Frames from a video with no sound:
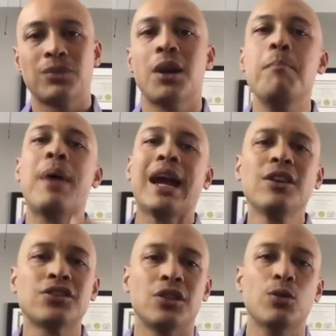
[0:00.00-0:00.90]

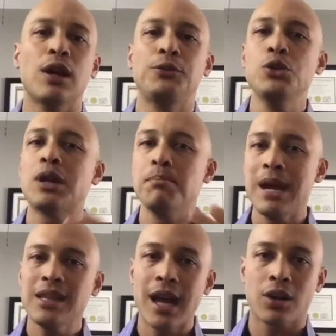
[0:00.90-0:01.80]
Compared to if you can
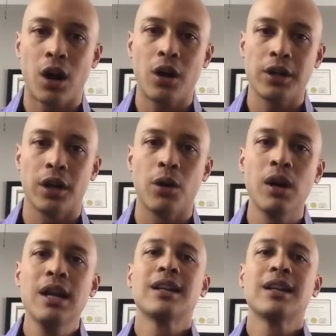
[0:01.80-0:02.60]
make that cardio